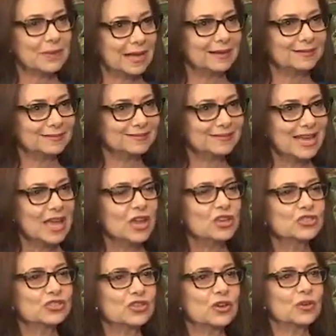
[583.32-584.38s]
Bad.
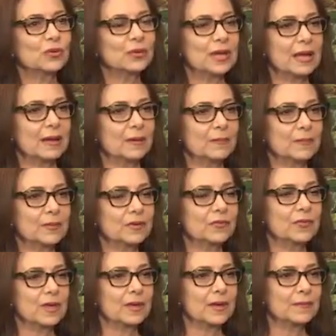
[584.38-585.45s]
So um,
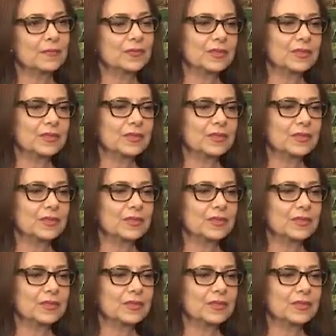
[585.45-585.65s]
the,